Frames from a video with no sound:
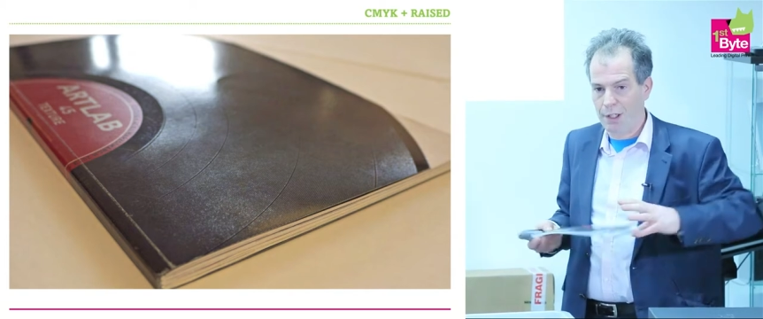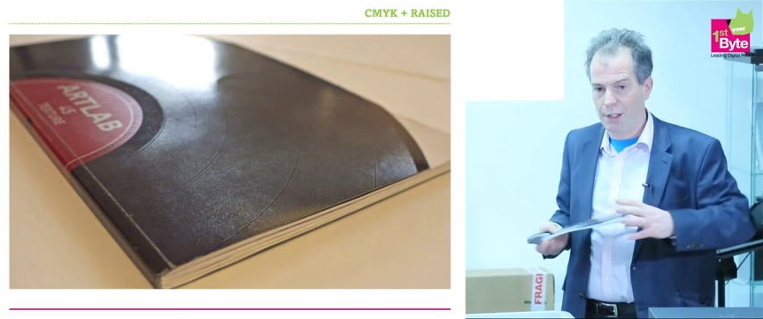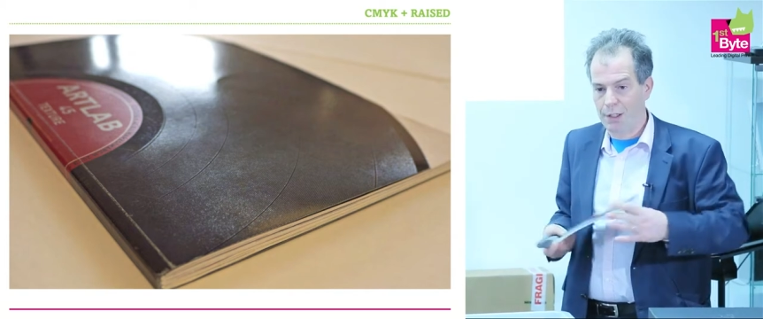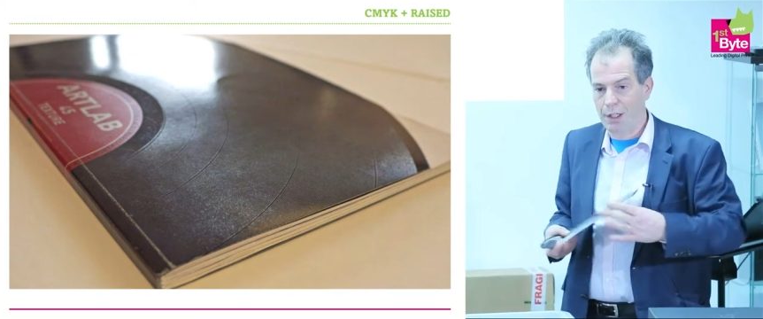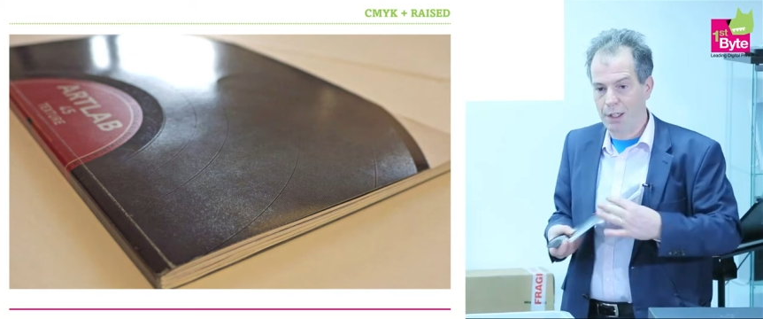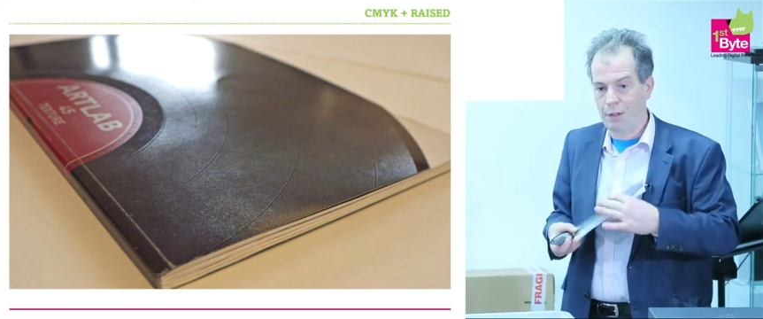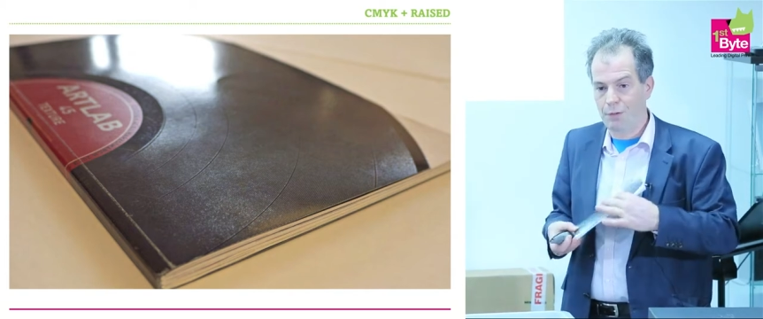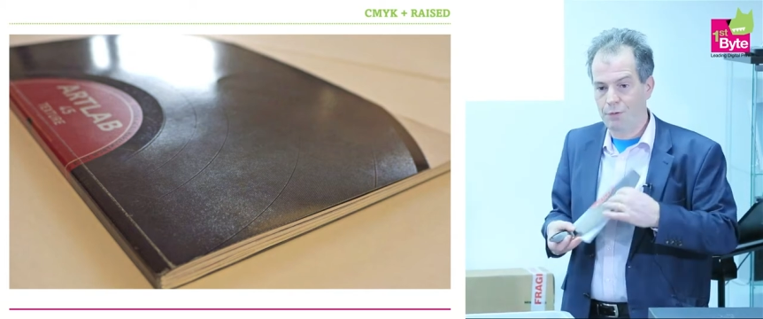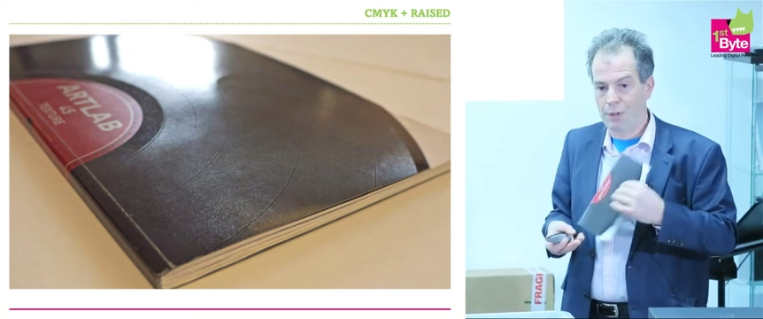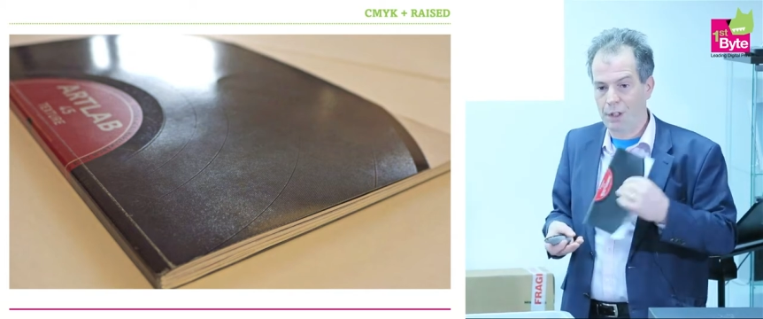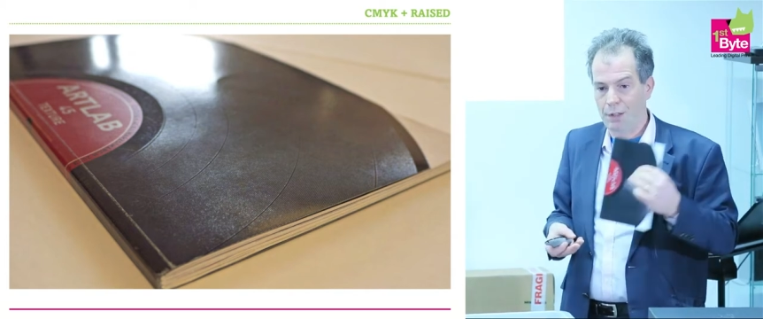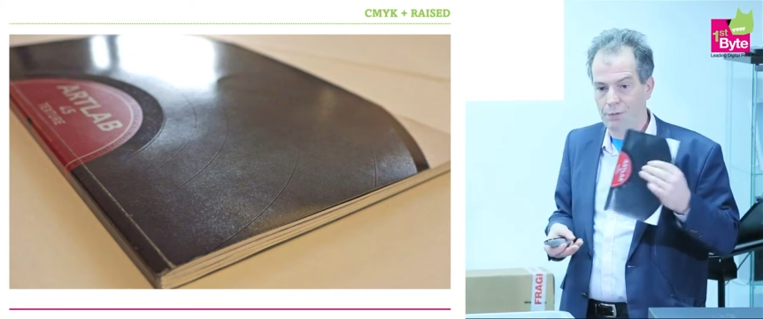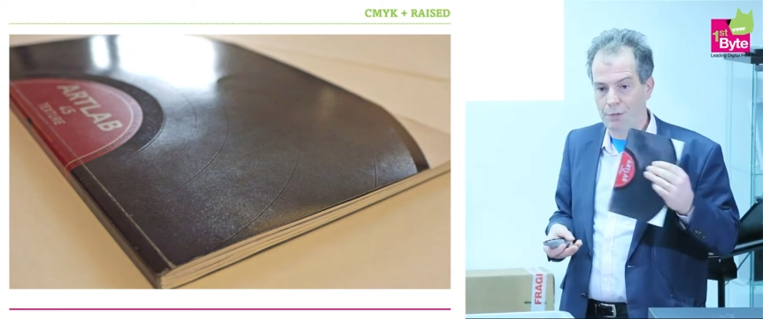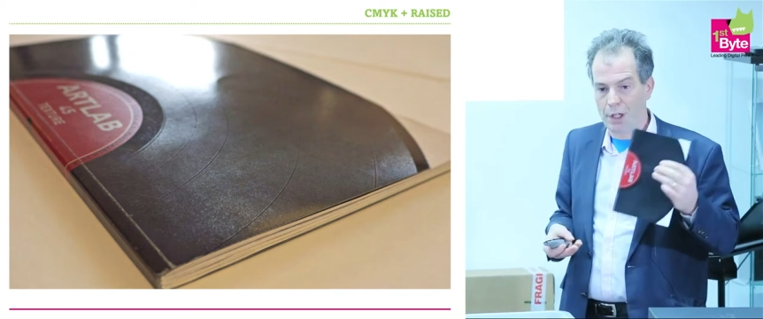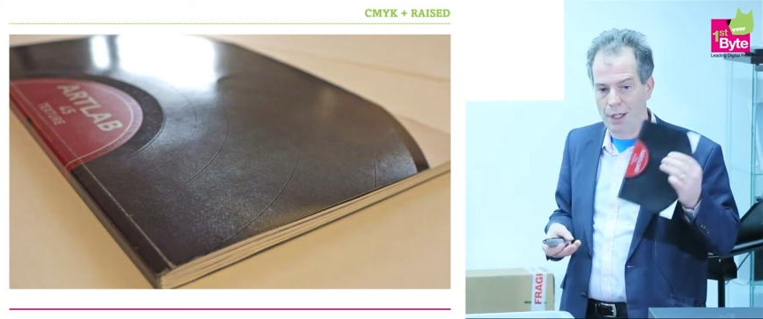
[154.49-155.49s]
ink to give
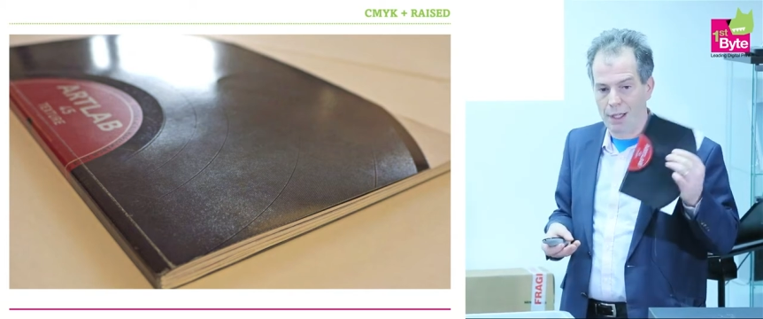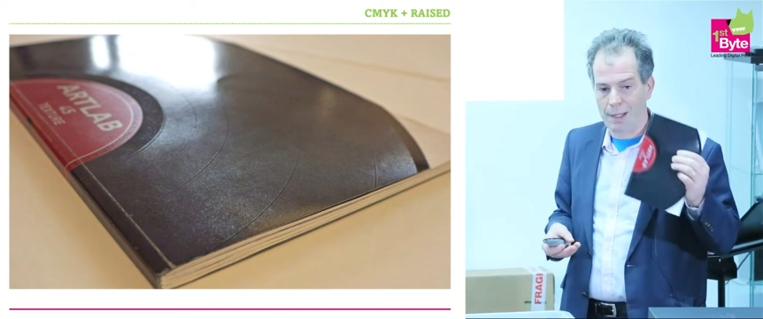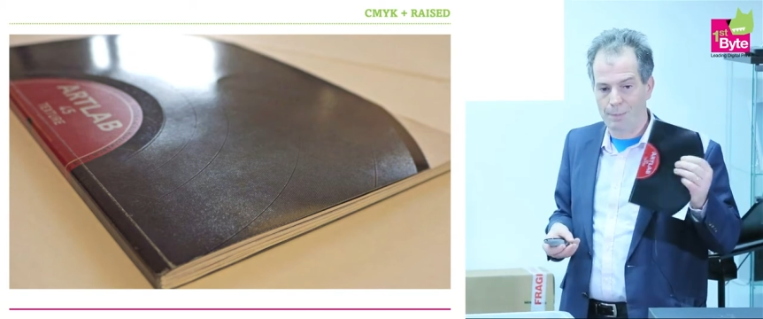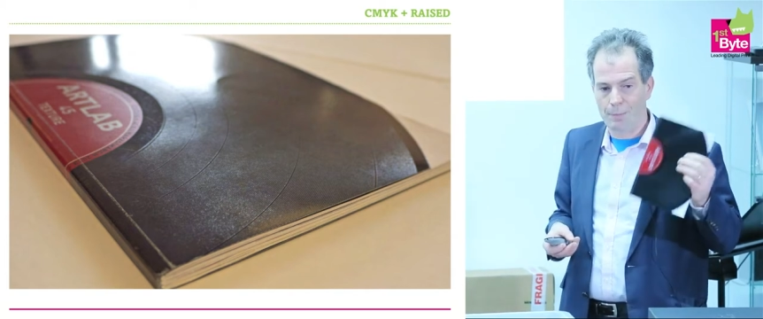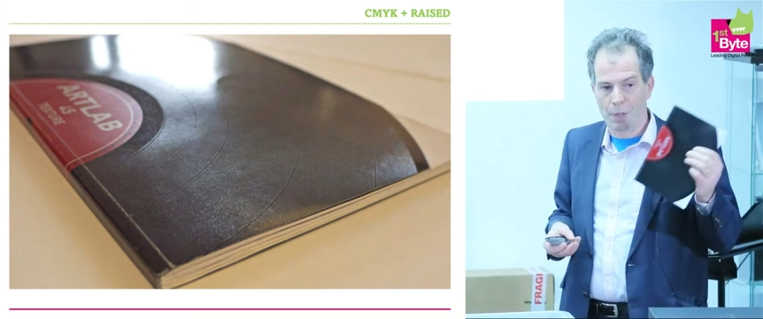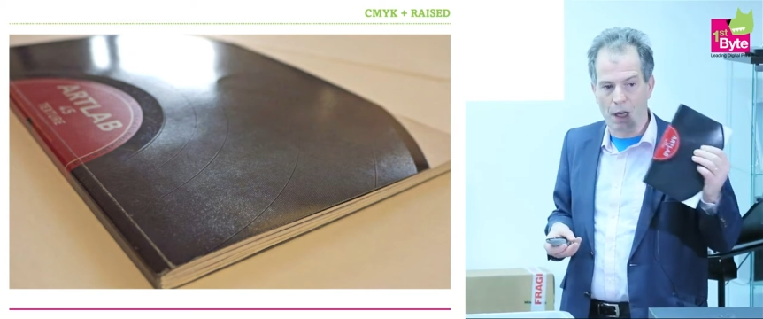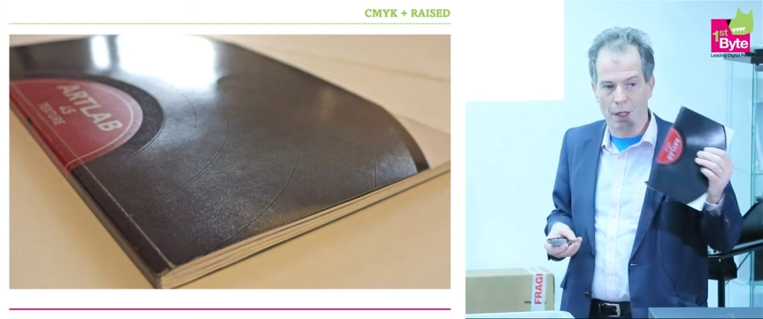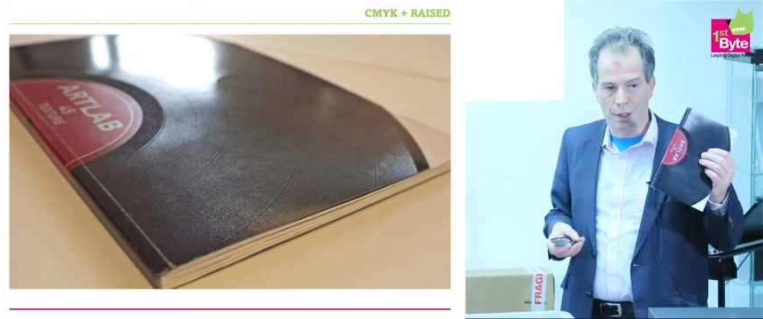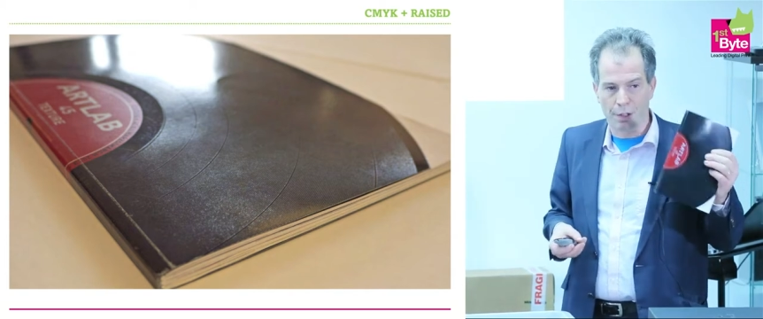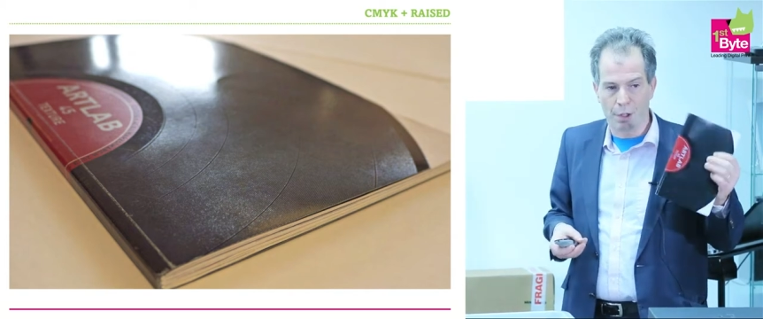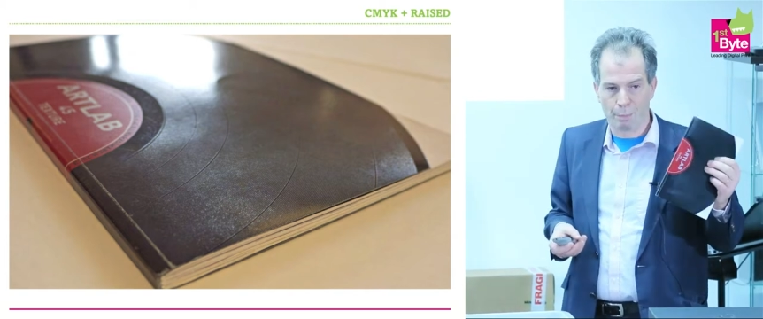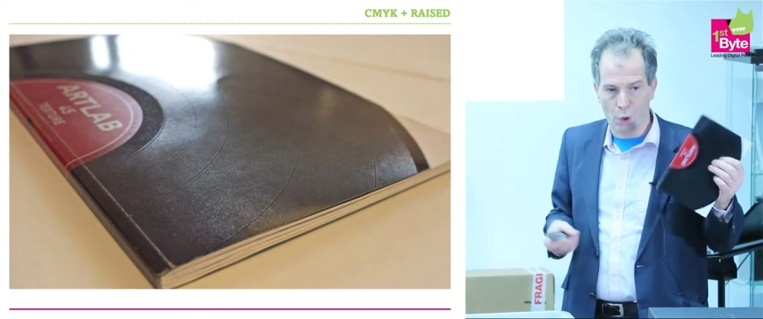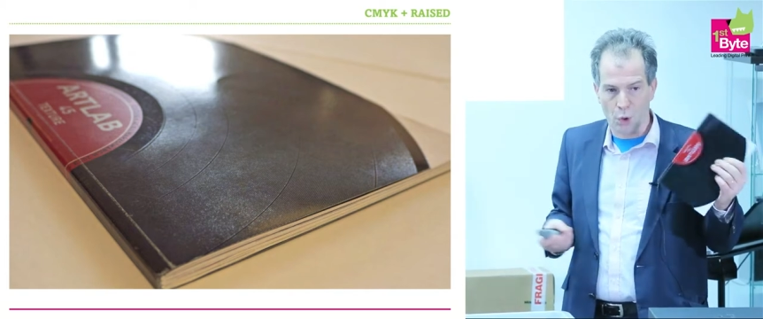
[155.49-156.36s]
the